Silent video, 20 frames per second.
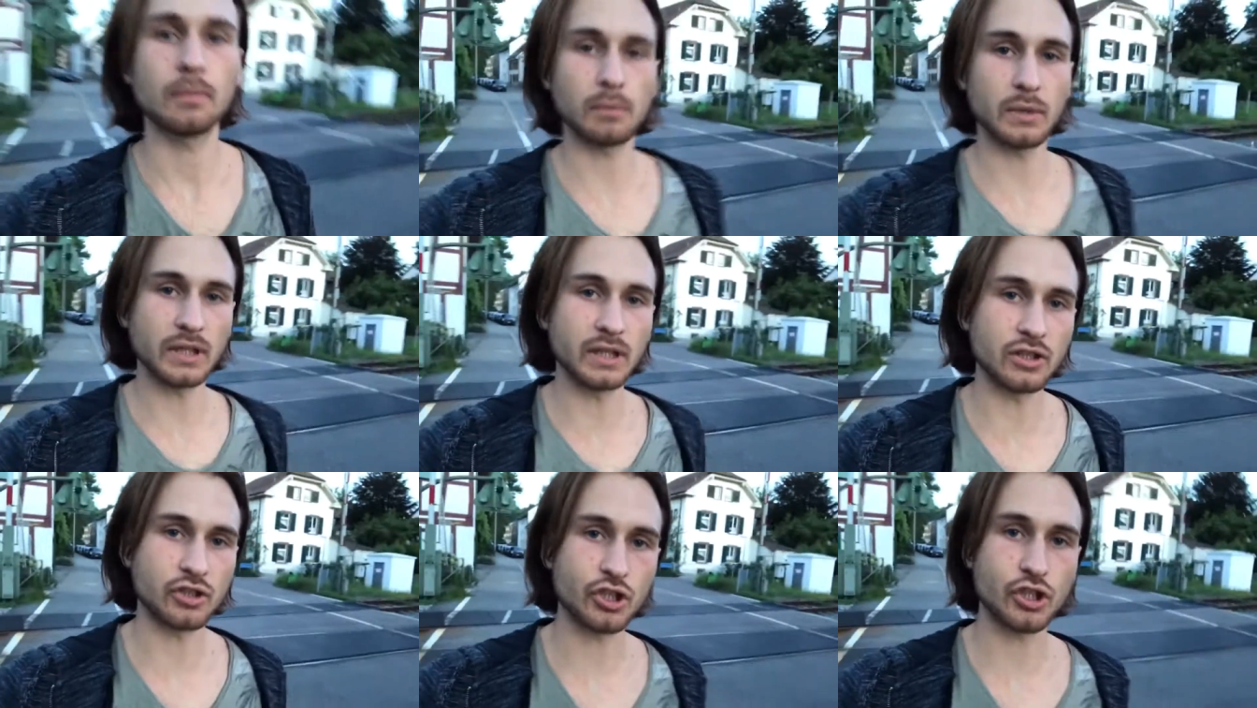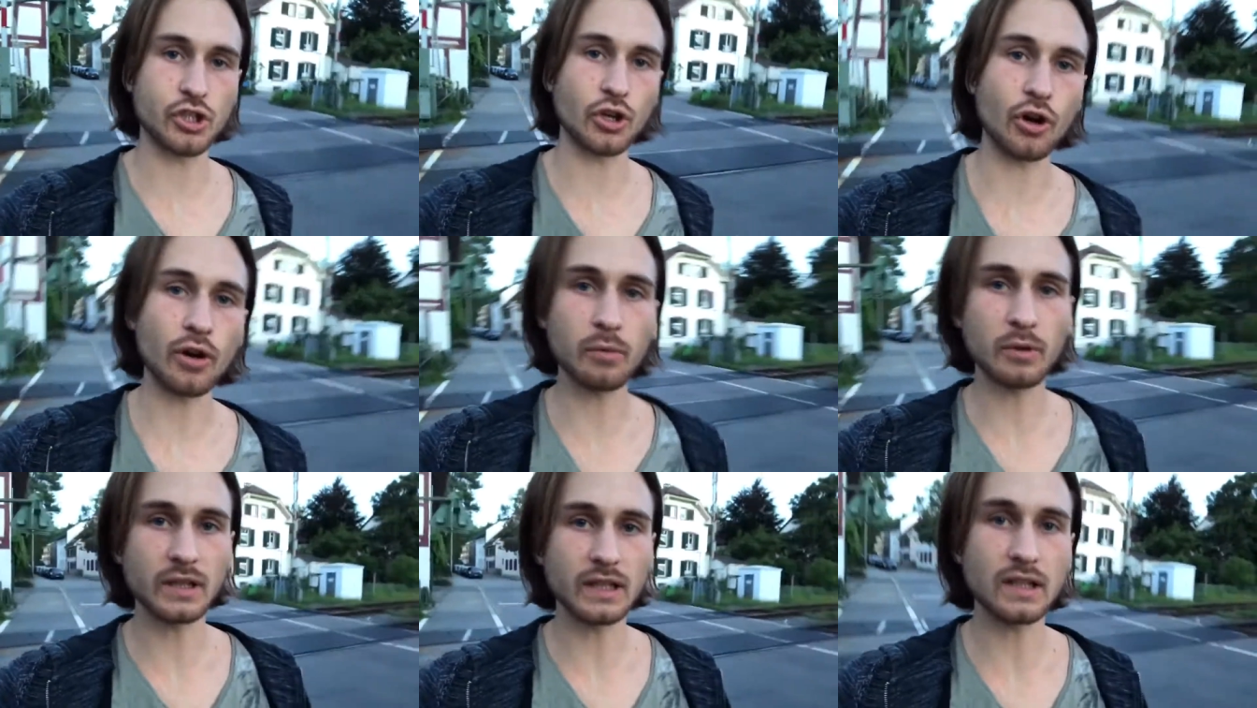but in
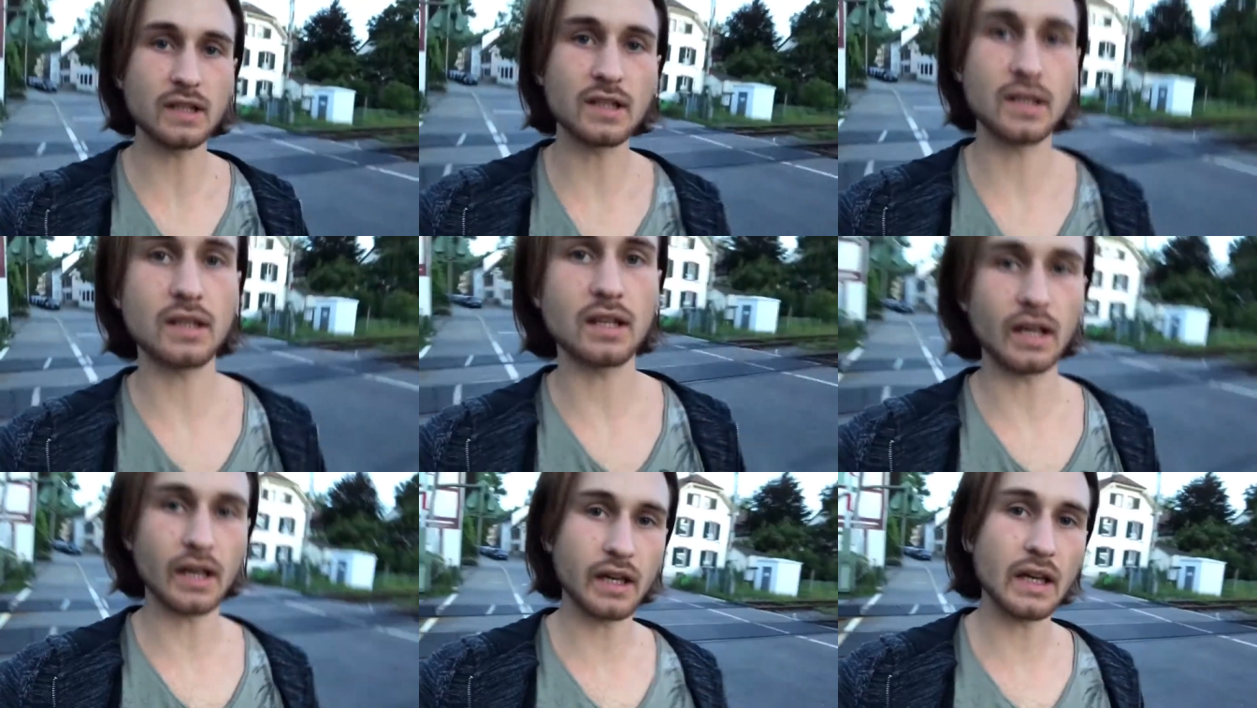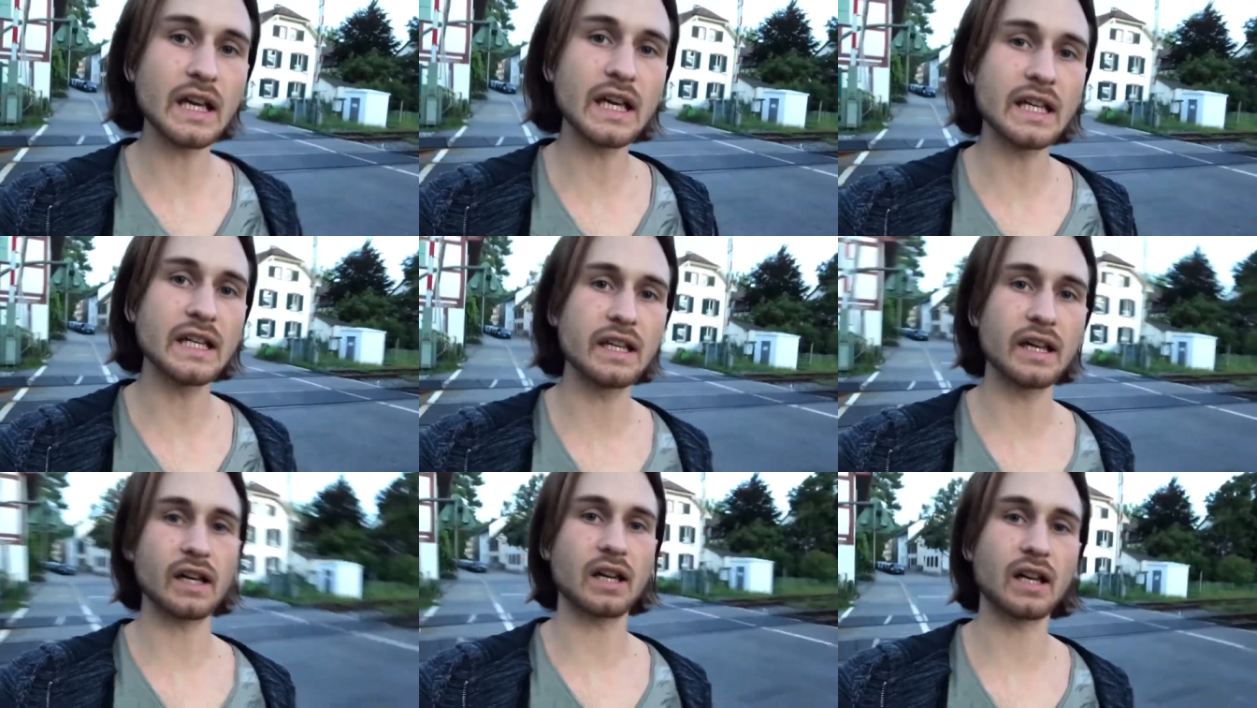German it's the
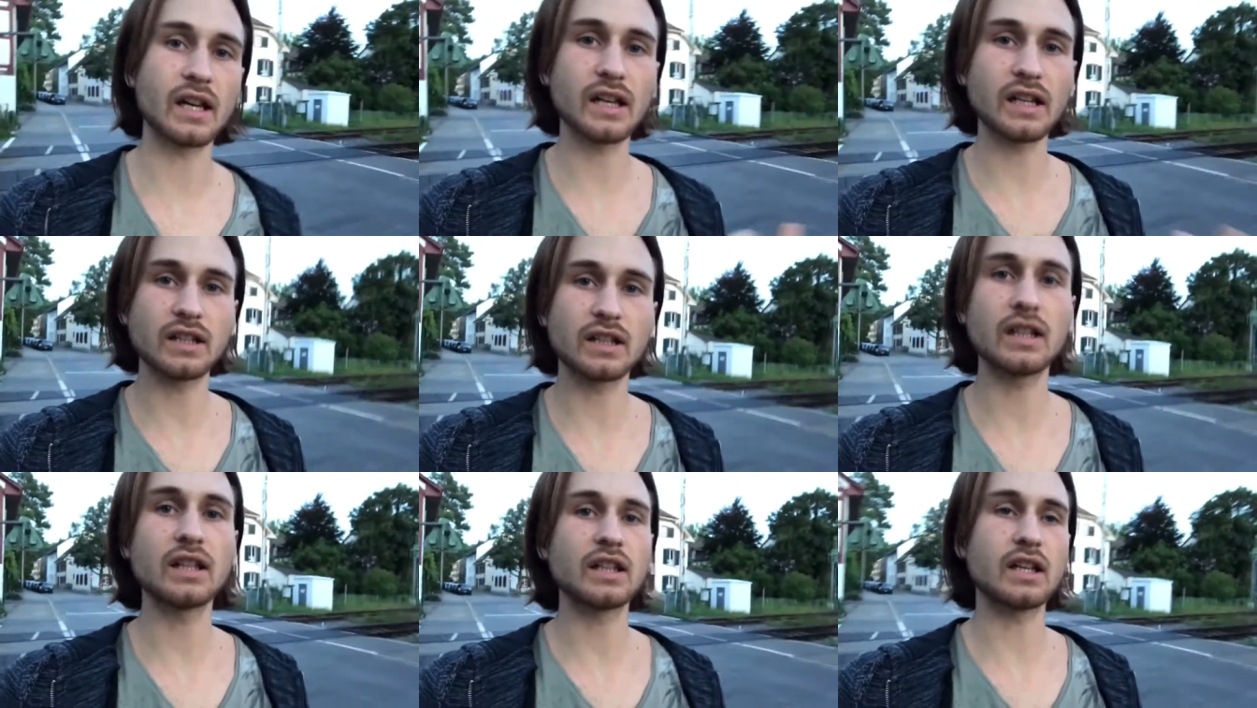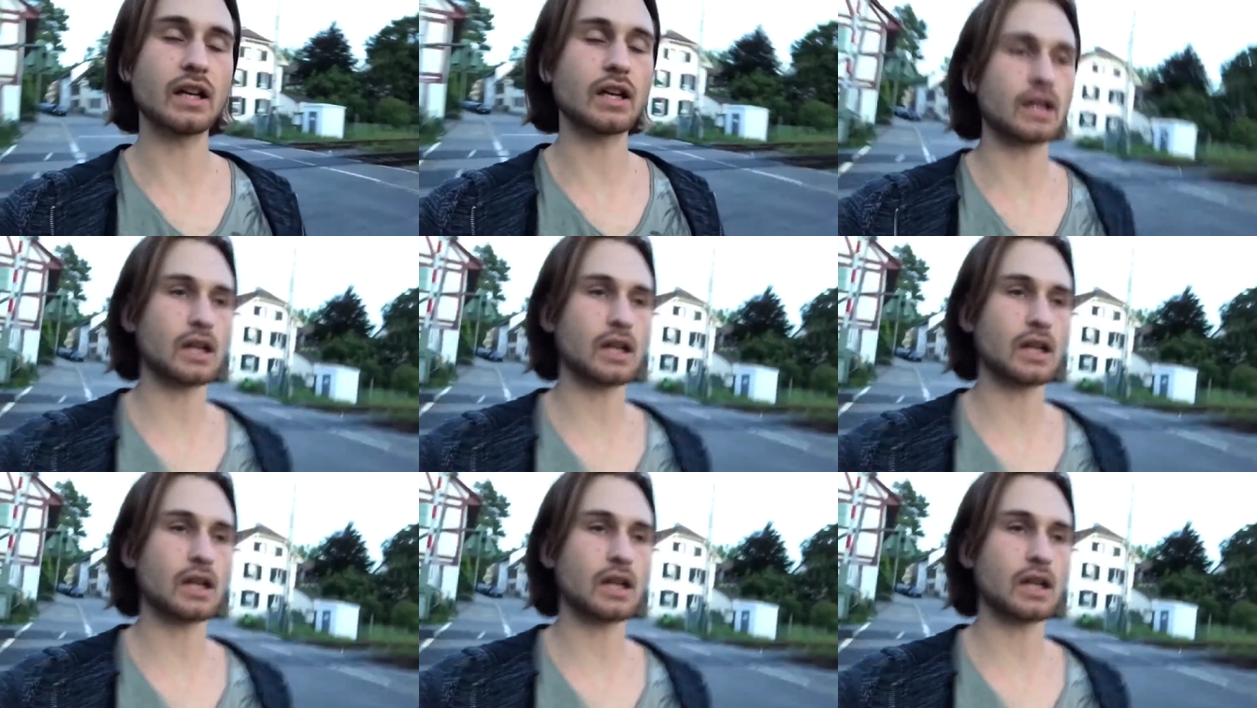inner critic,